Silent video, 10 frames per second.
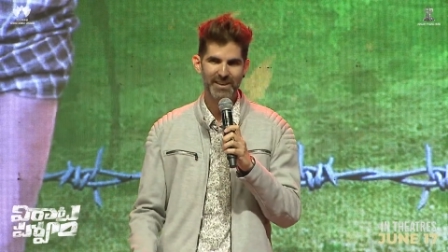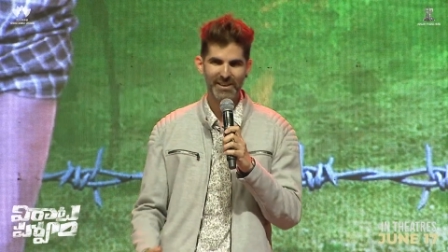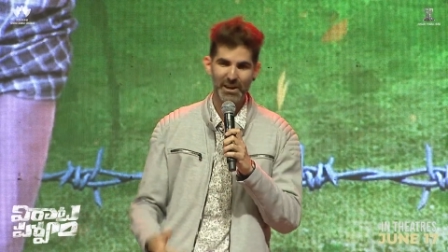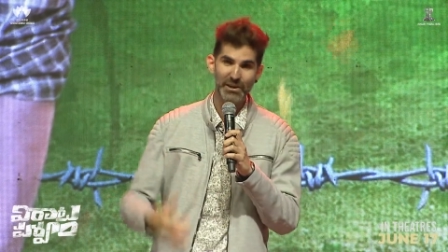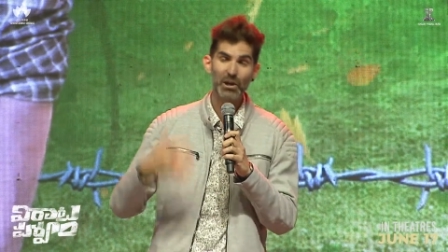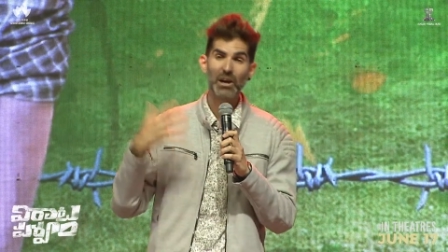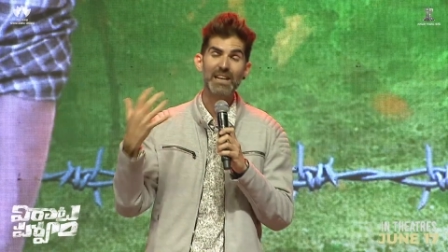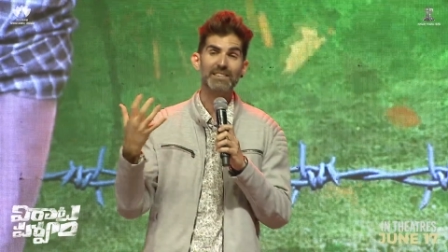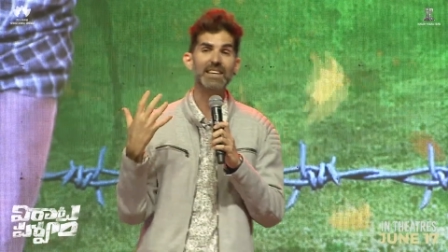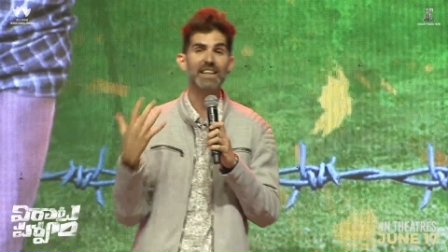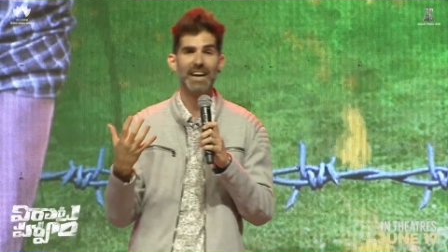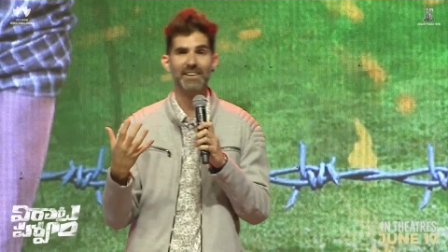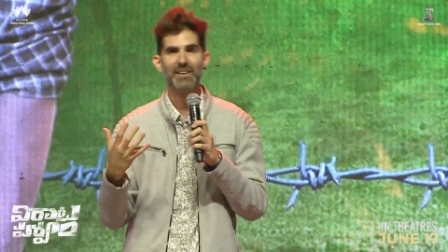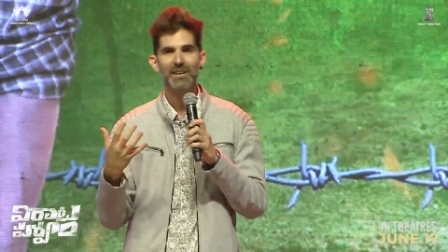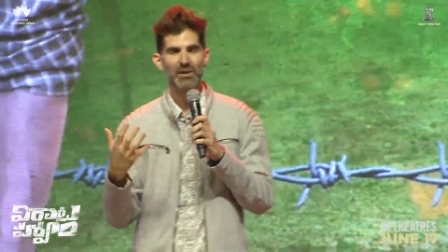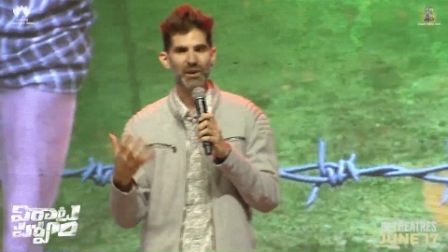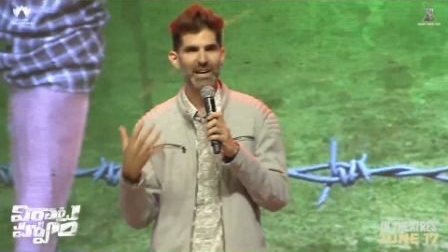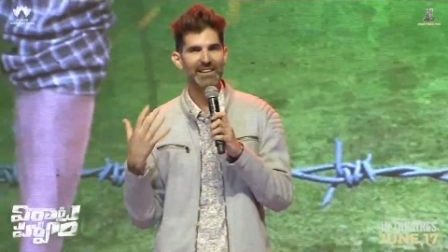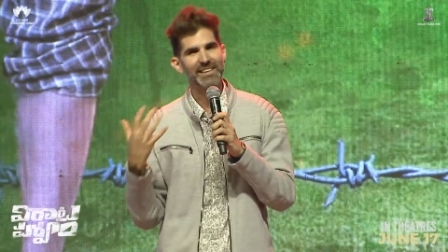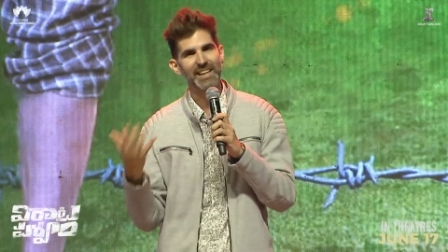You know, and you're going to see that. You're
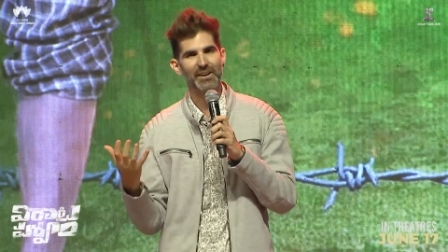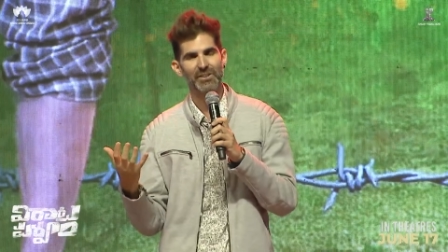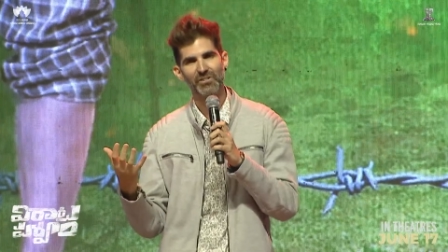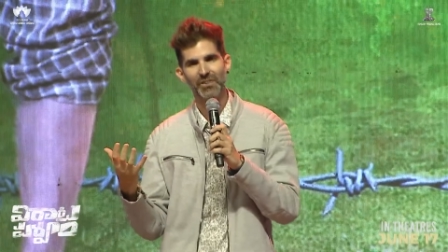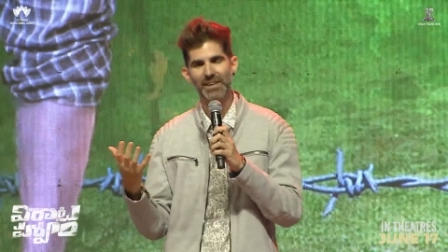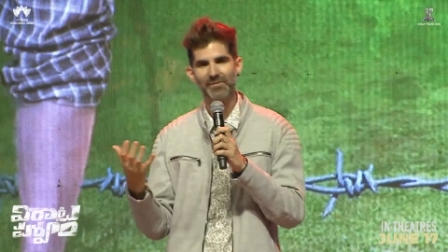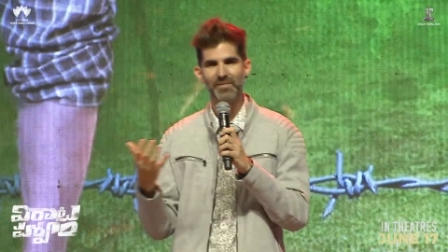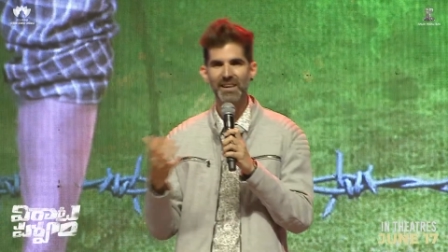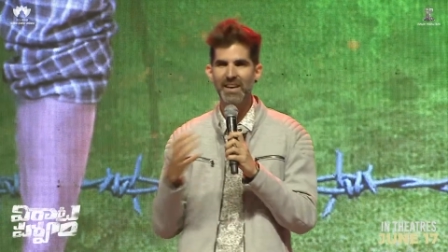going to see that on screen.